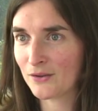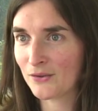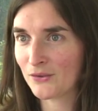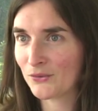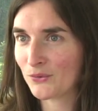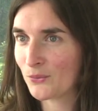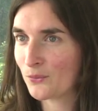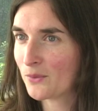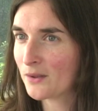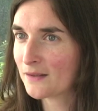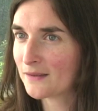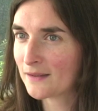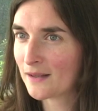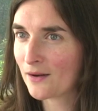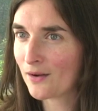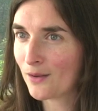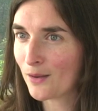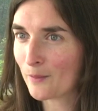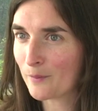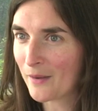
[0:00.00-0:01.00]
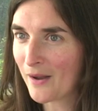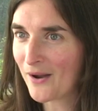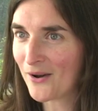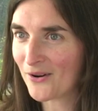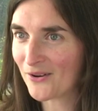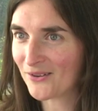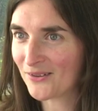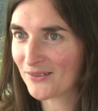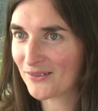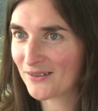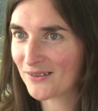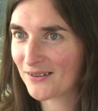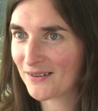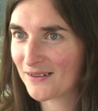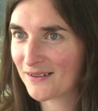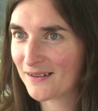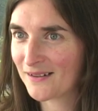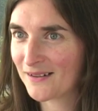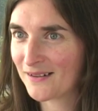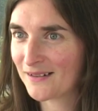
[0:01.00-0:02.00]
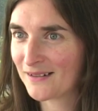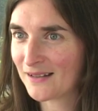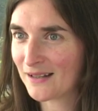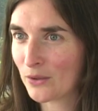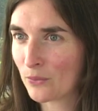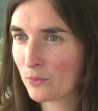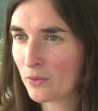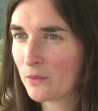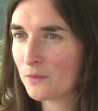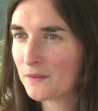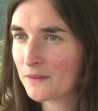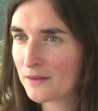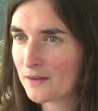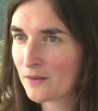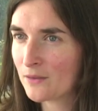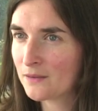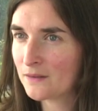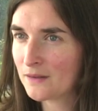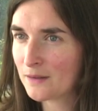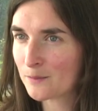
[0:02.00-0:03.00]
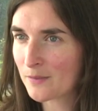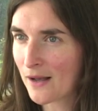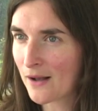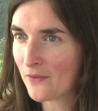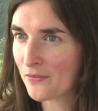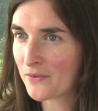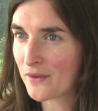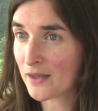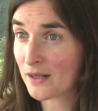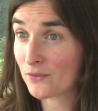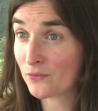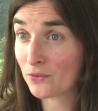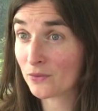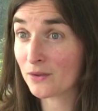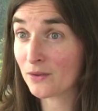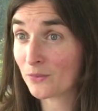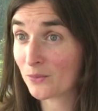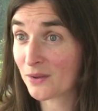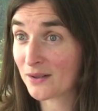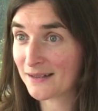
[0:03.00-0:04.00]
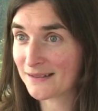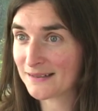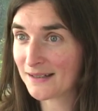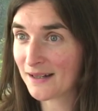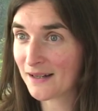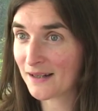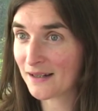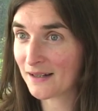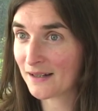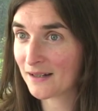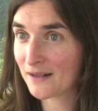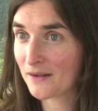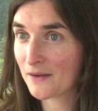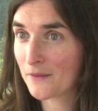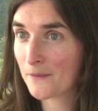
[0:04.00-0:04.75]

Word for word: So what's that all about? Like, what was the O D about then if you didn't want to die?